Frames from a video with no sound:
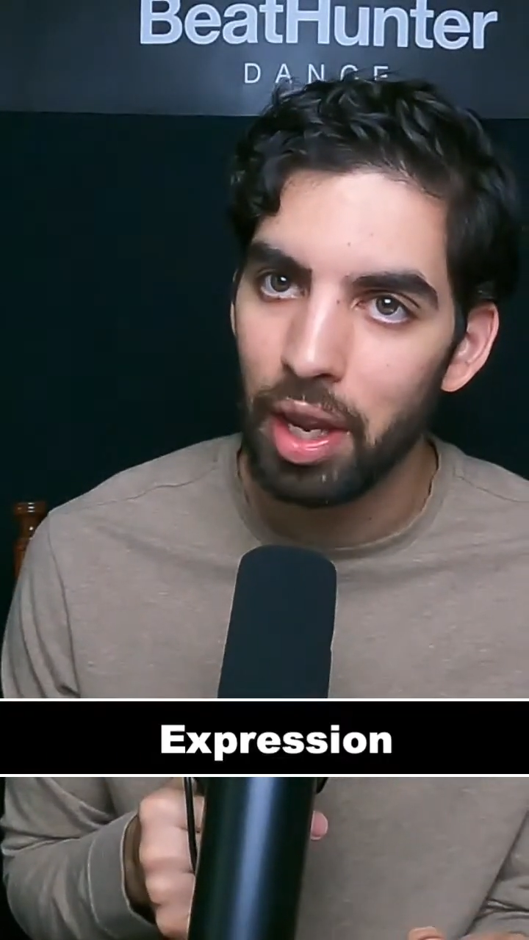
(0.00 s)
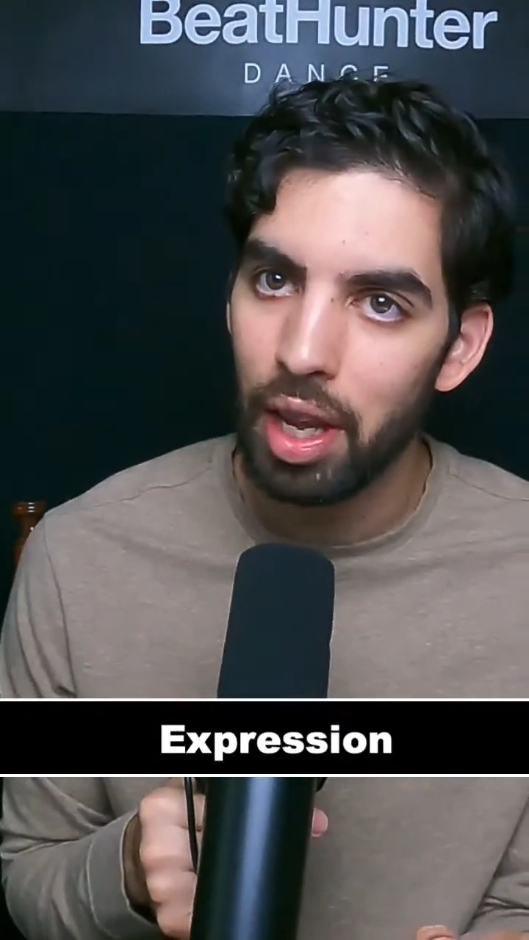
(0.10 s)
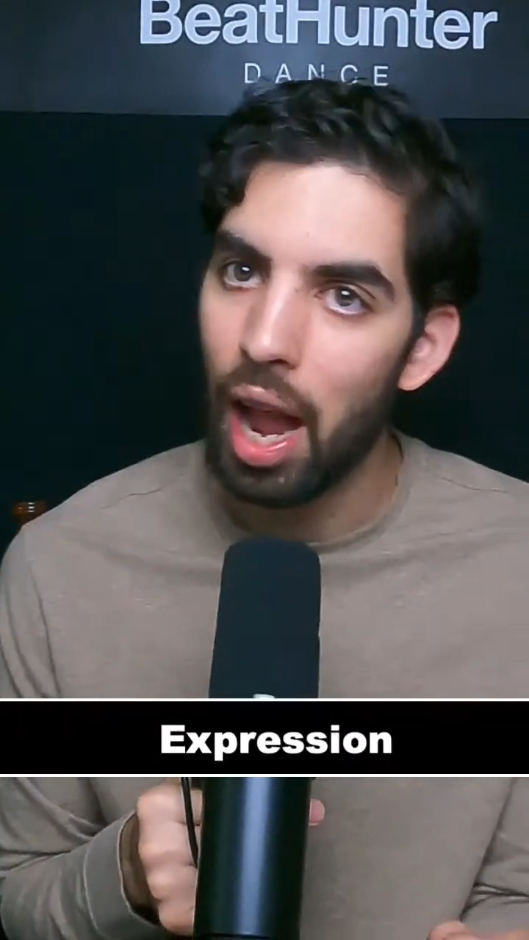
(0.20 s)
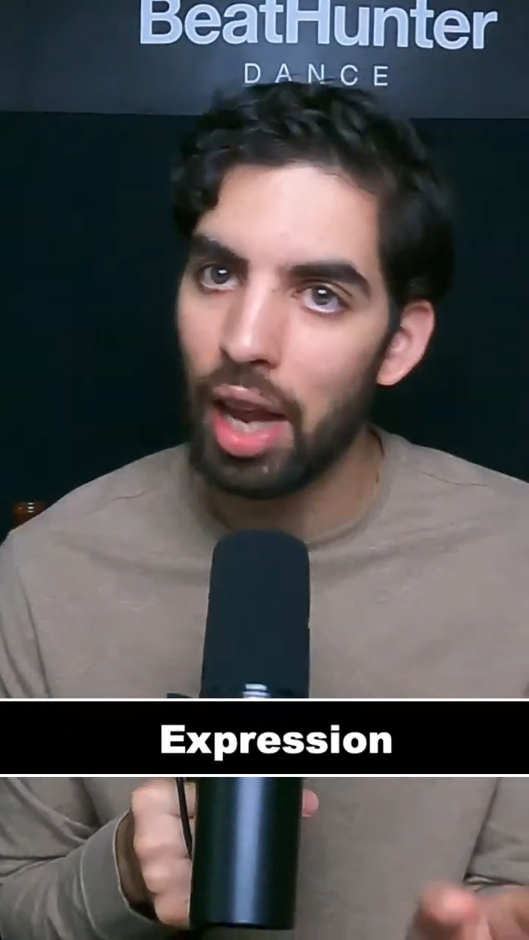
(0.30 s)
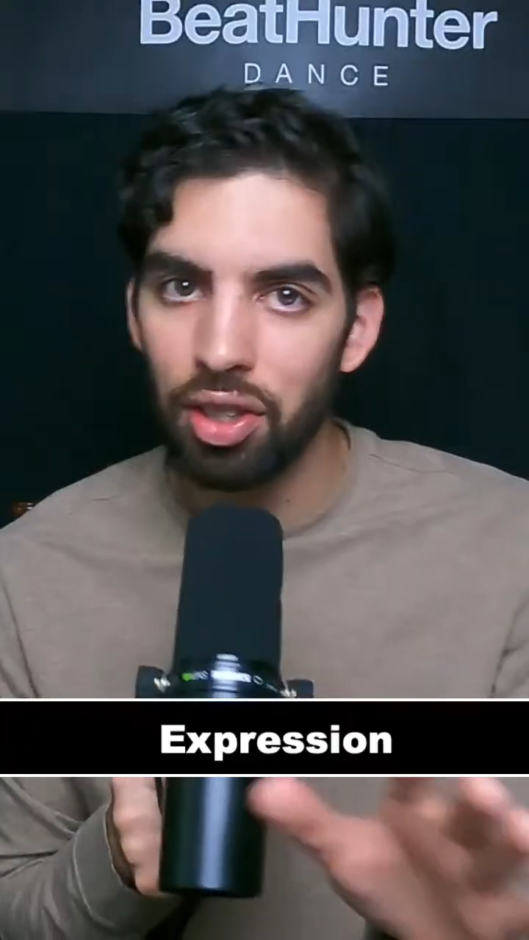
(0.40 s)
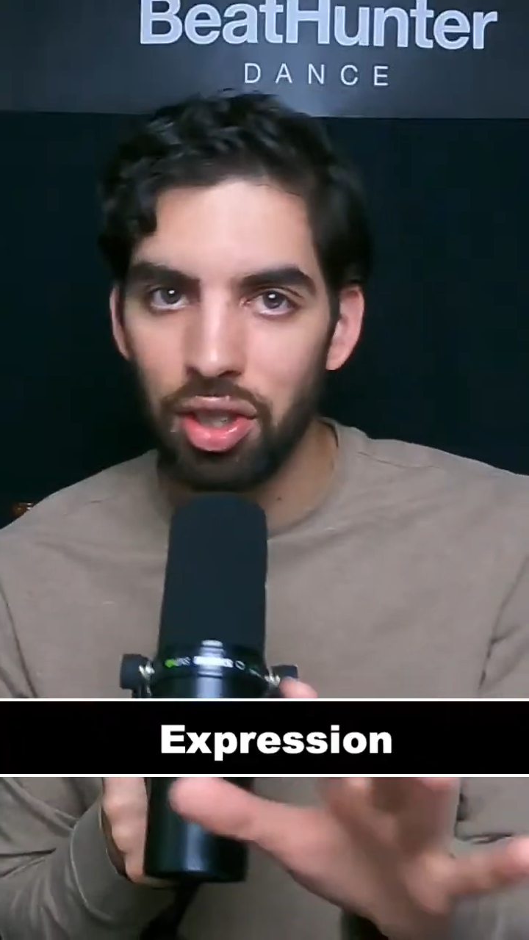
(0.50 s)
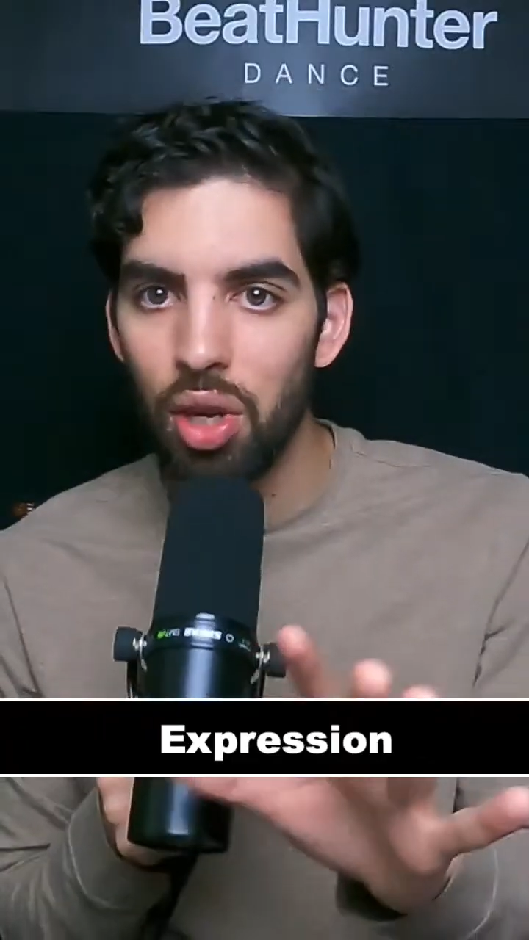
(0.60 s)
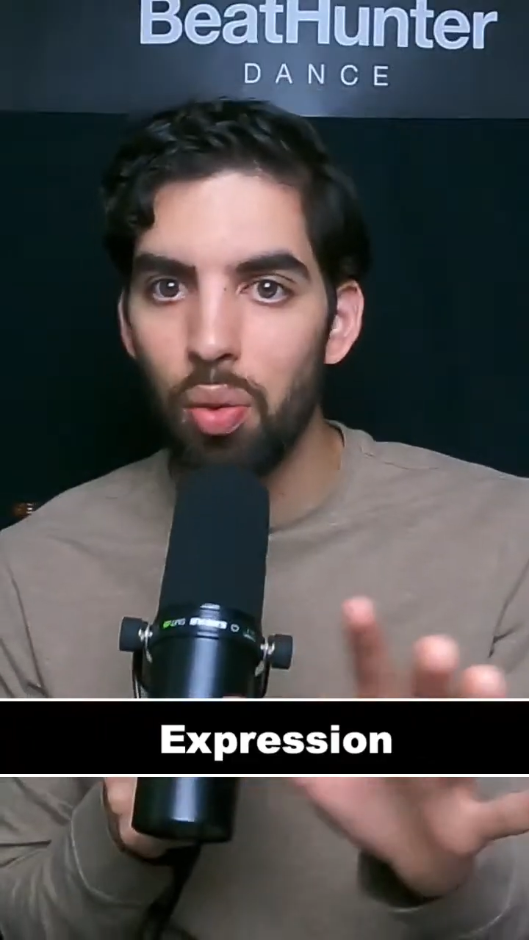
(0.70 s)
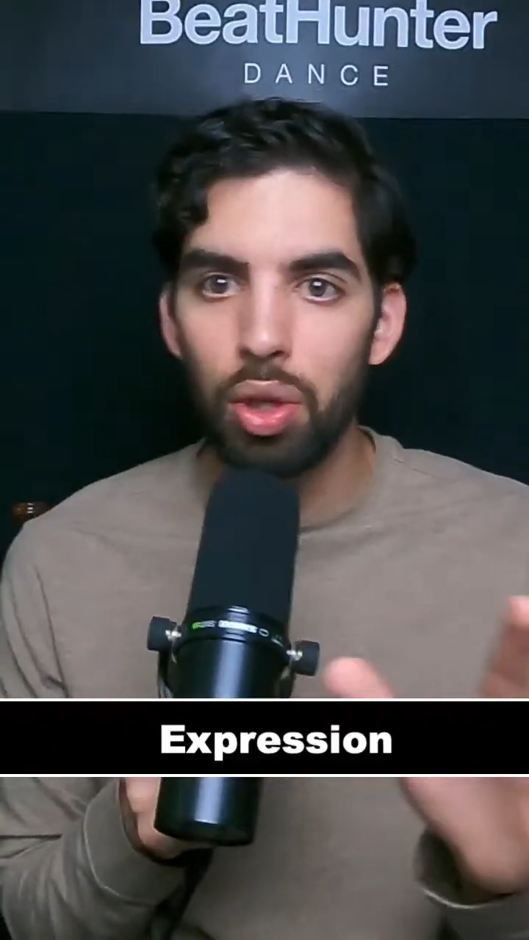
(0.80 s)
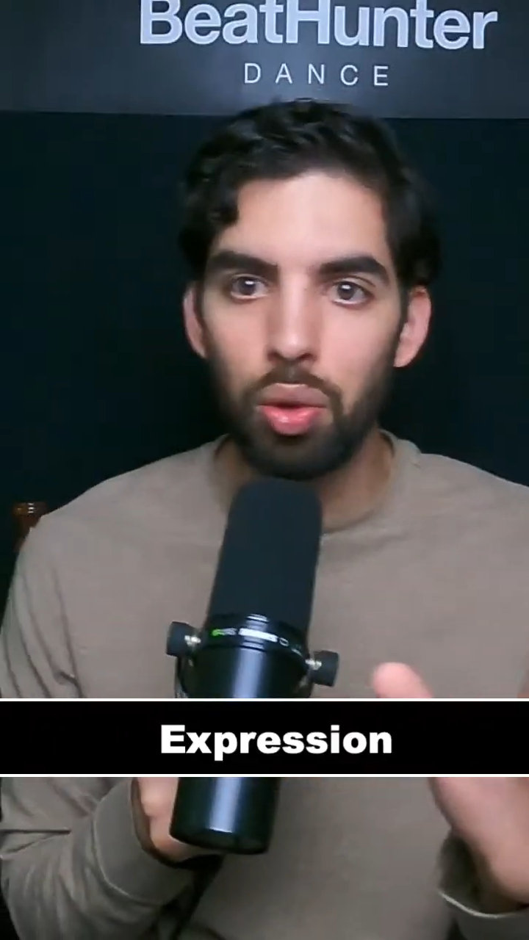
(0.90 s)
And see
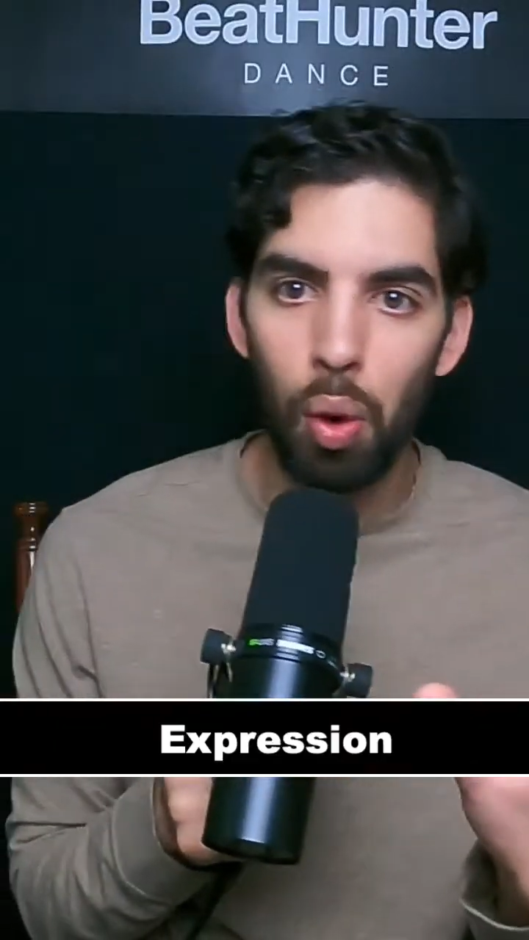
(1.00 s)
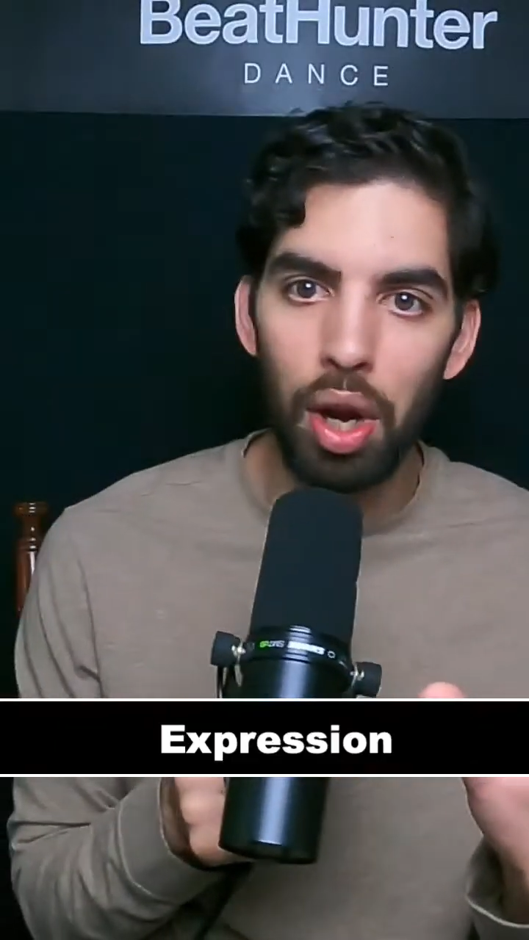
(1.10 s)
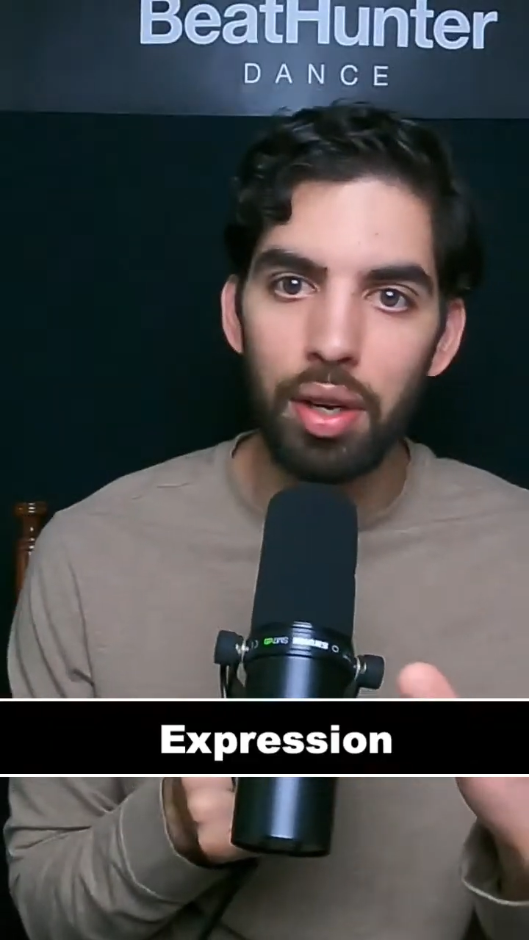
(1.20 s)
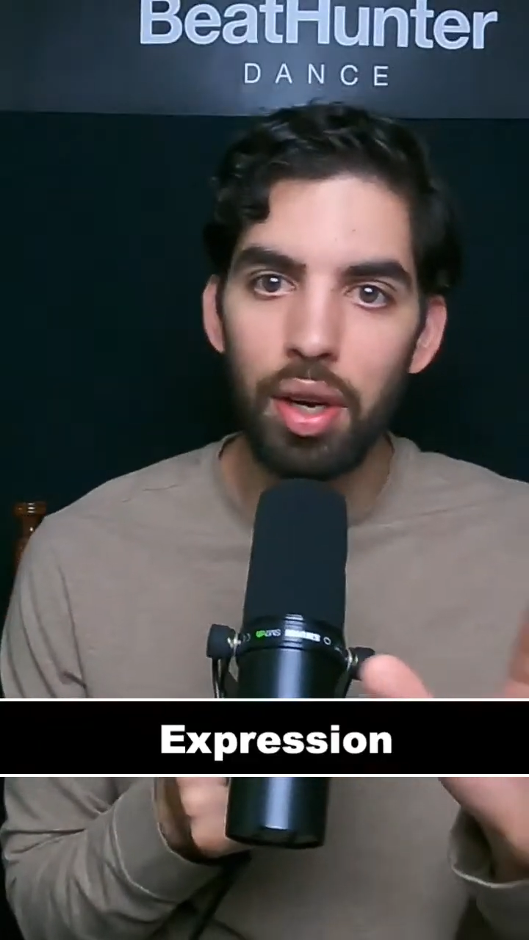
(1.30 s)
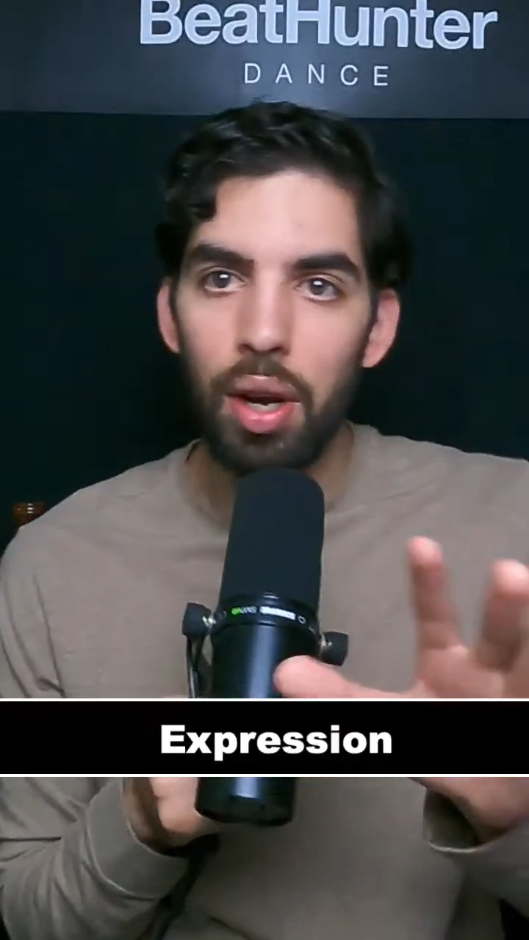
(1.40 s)
which one